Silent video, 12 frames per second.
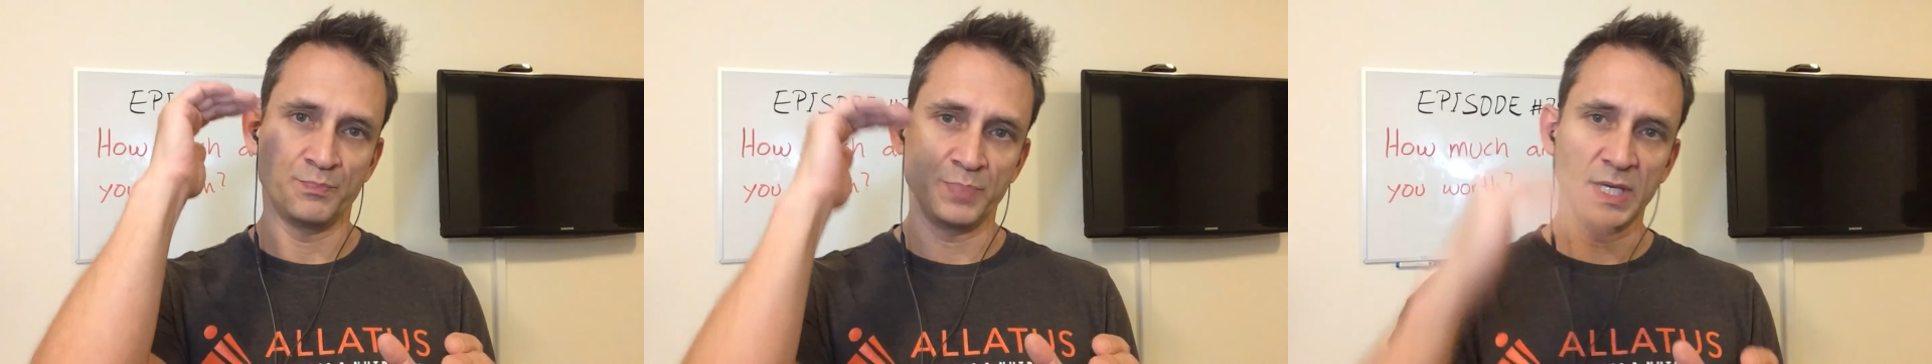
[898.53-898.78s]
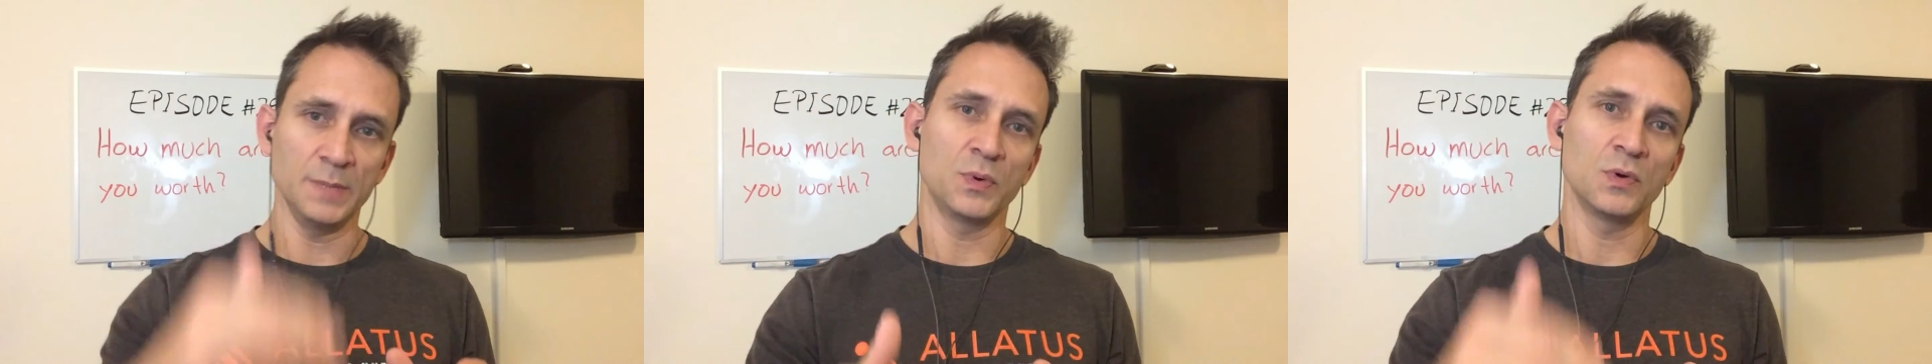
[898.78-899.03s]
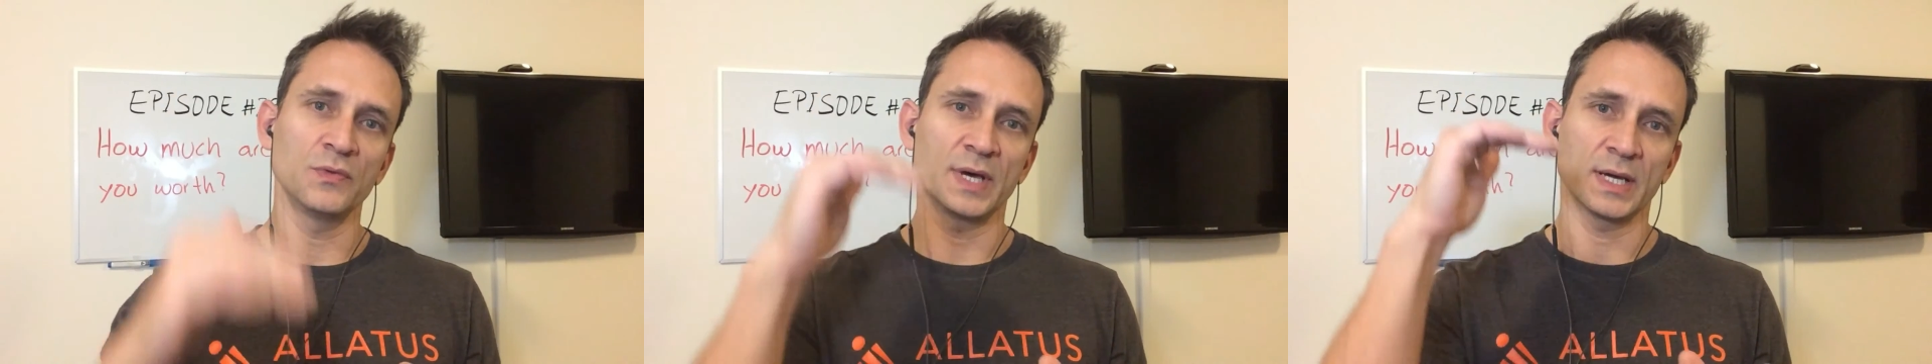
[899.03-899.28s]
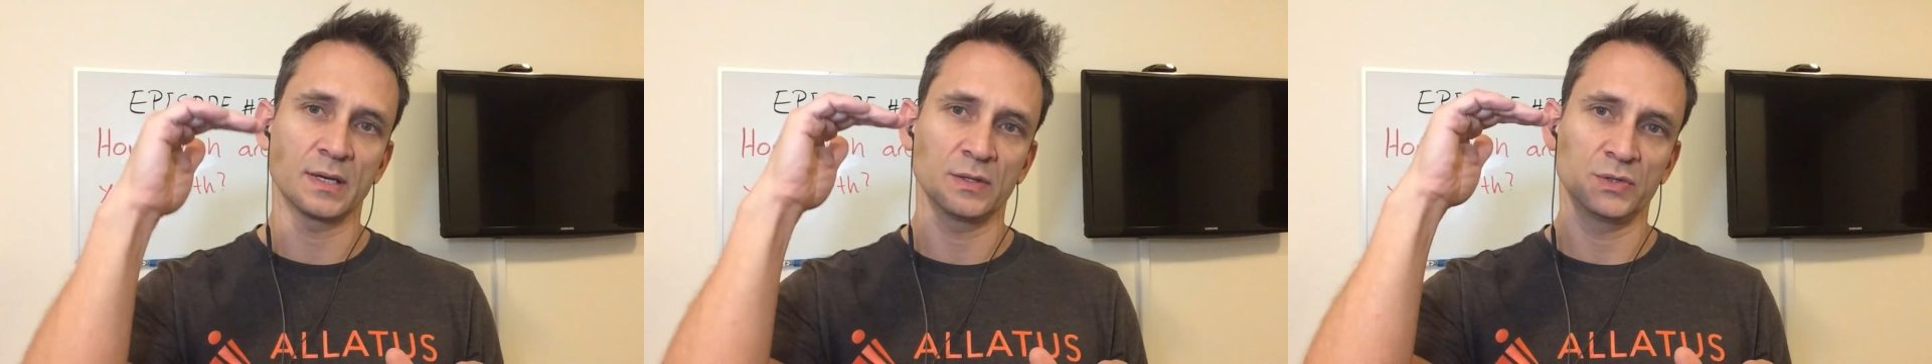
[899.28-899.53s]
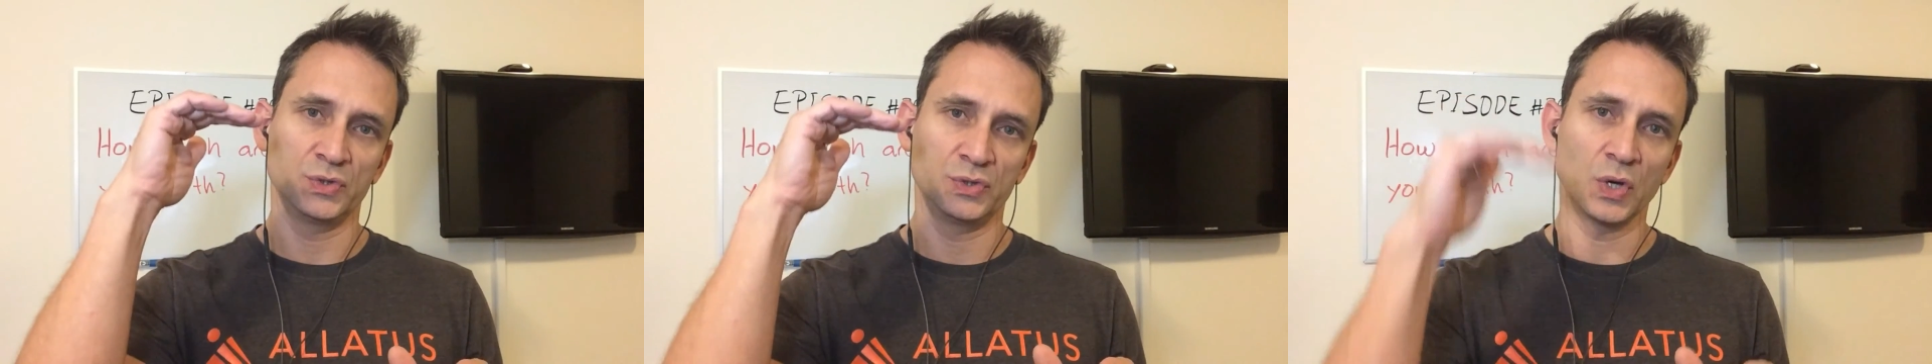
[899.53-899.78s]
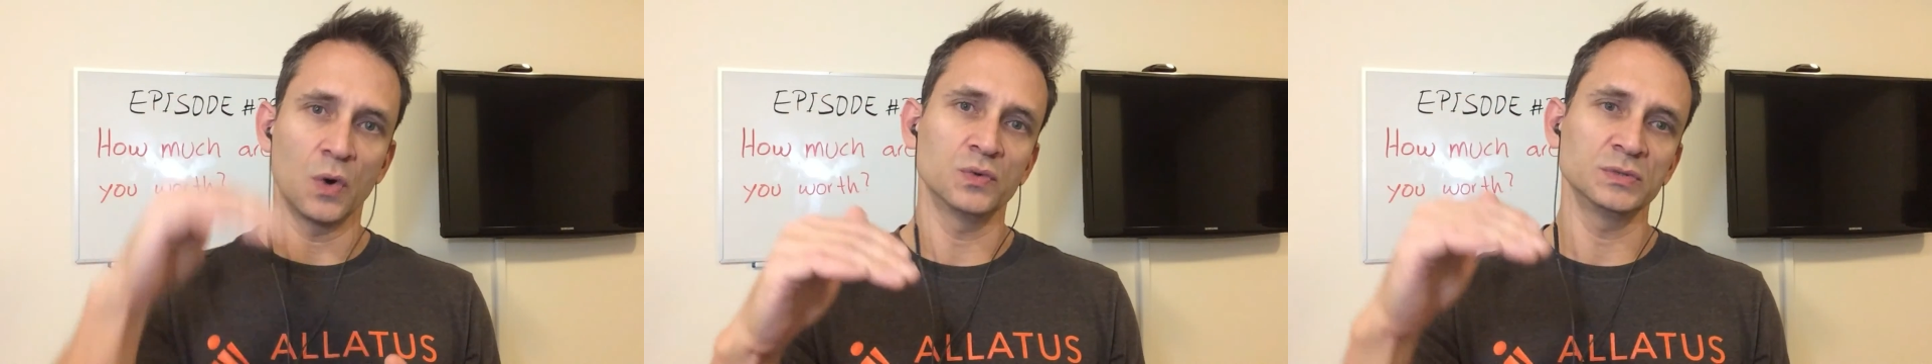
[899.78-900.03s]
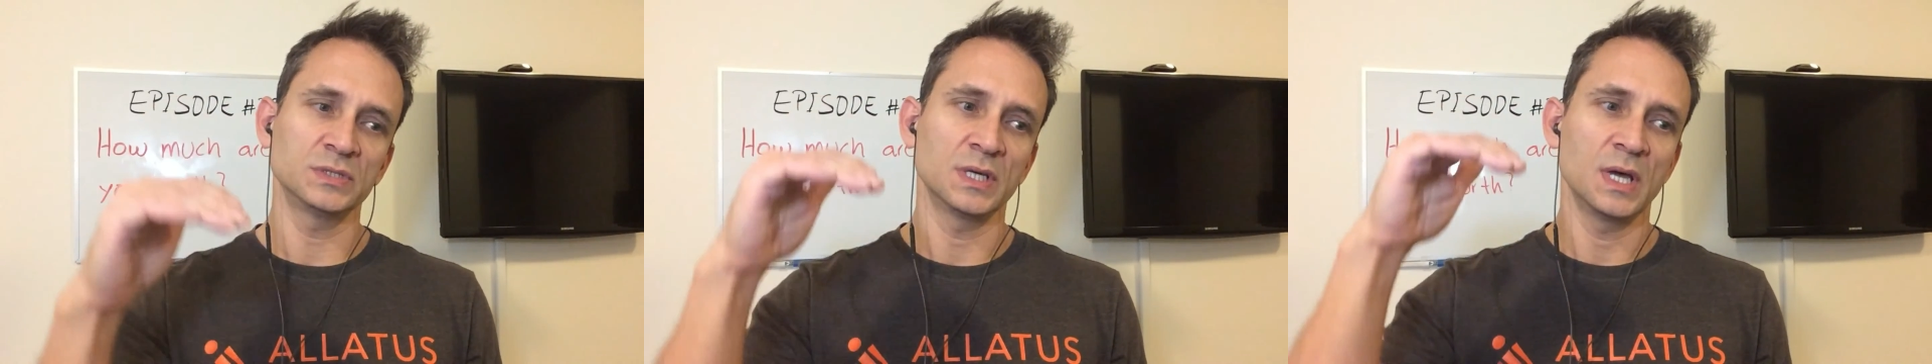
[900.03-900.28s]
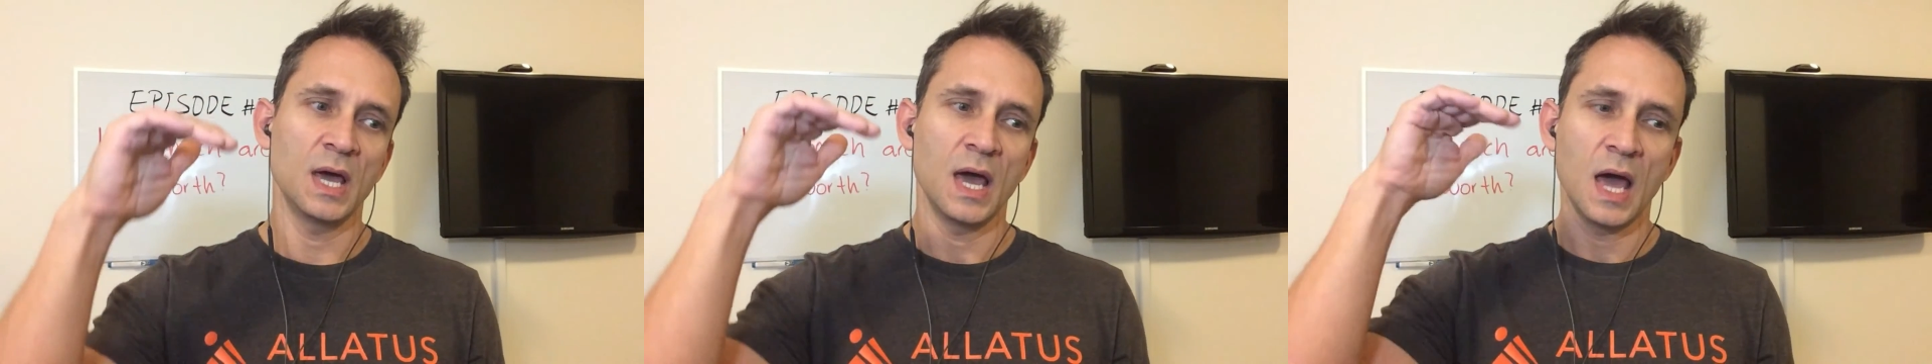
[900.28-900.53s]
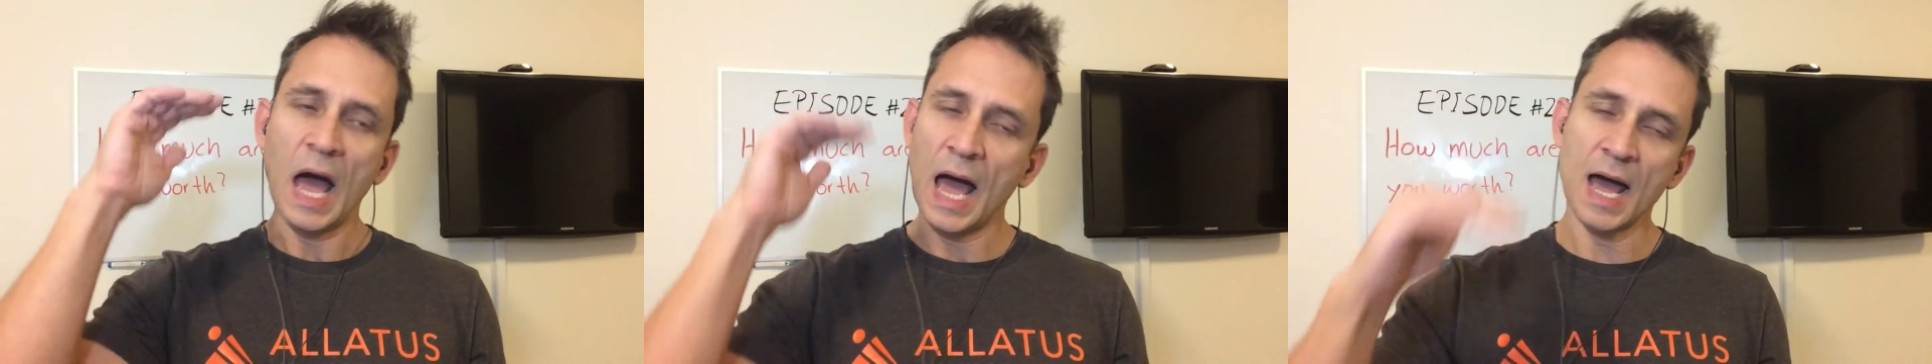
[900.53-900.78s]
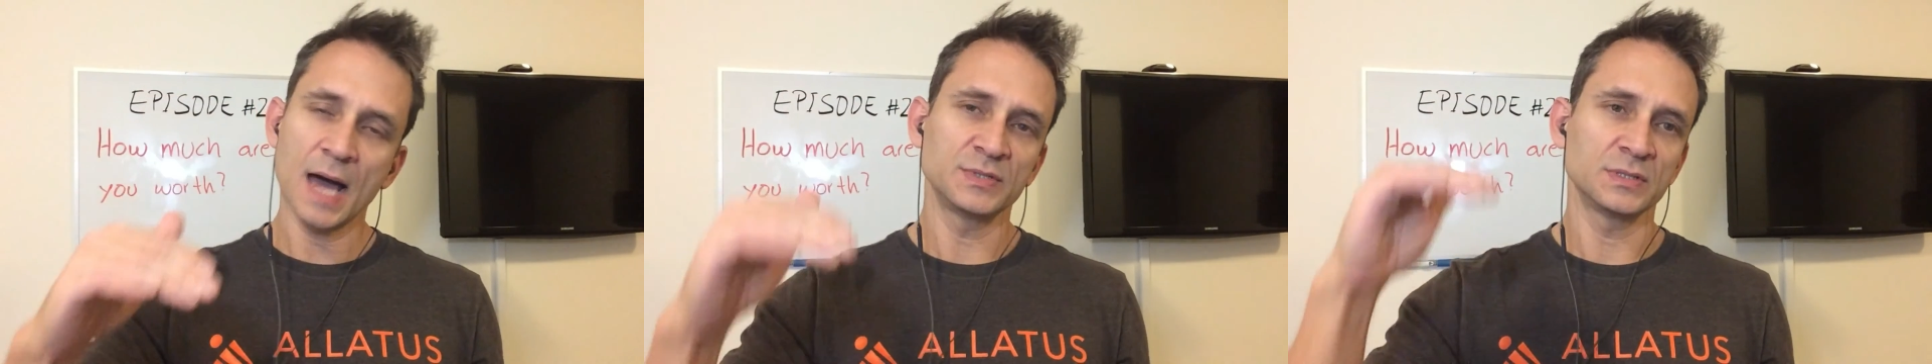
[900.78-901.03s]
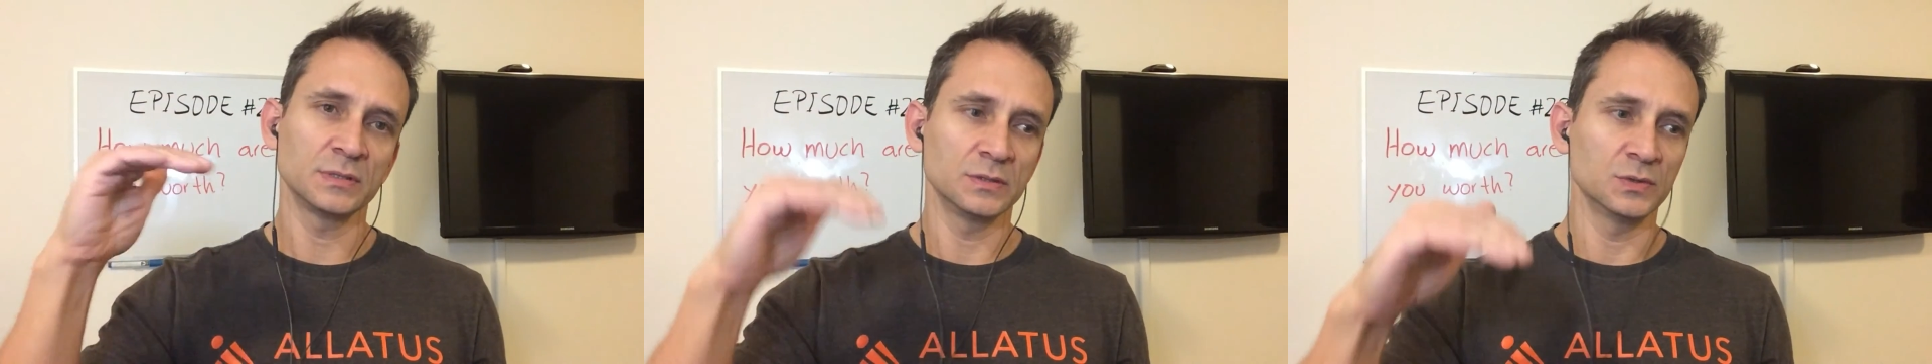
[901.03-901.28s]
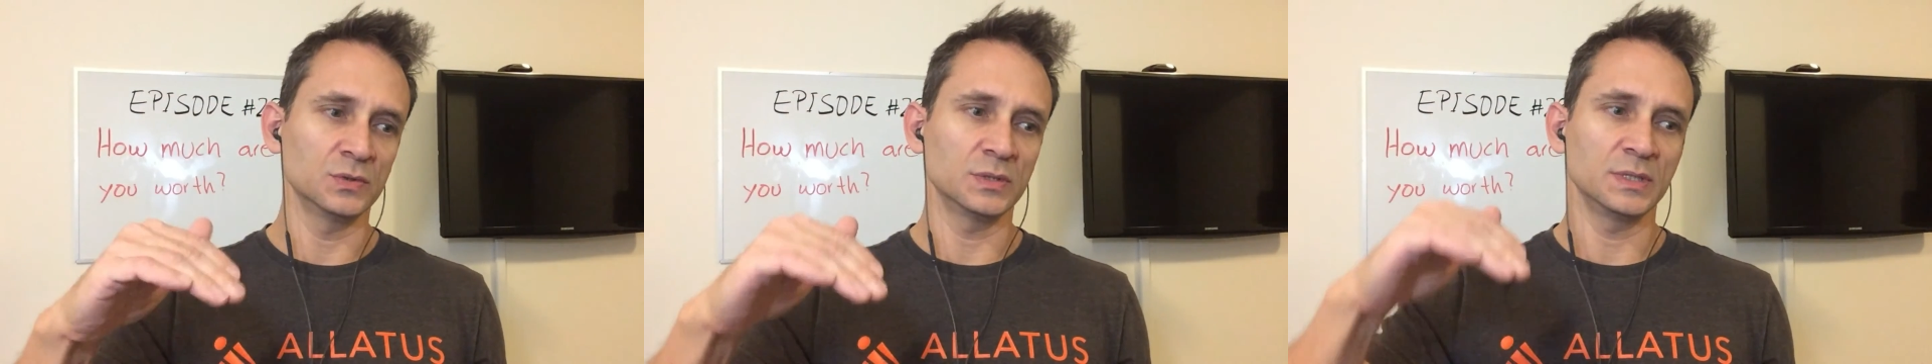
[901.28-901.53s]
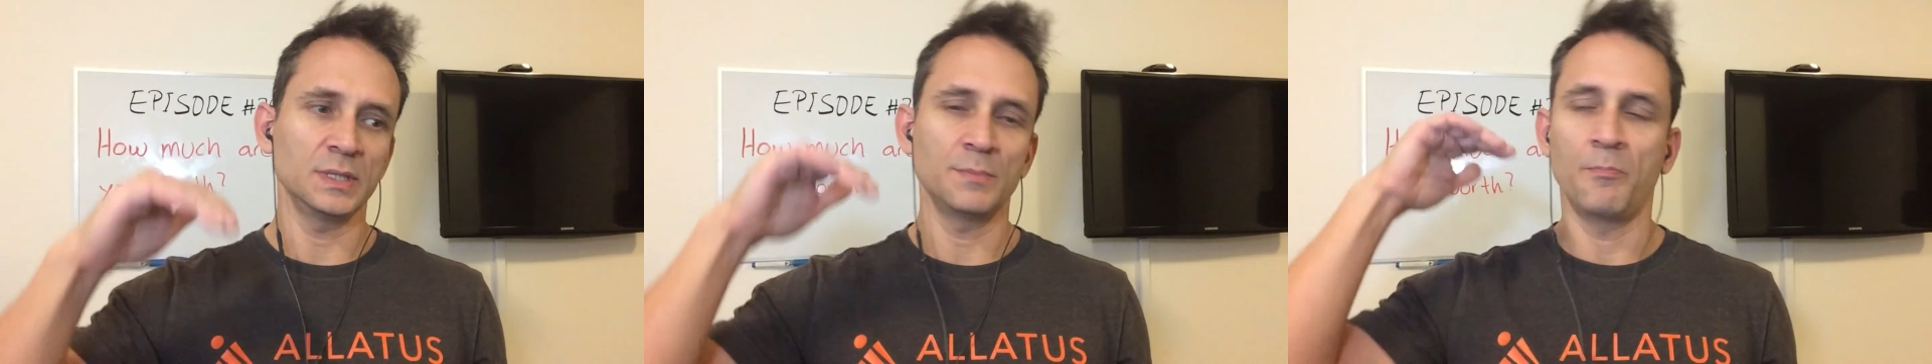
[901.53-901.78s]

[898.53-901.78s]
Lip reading: people that don't absolutely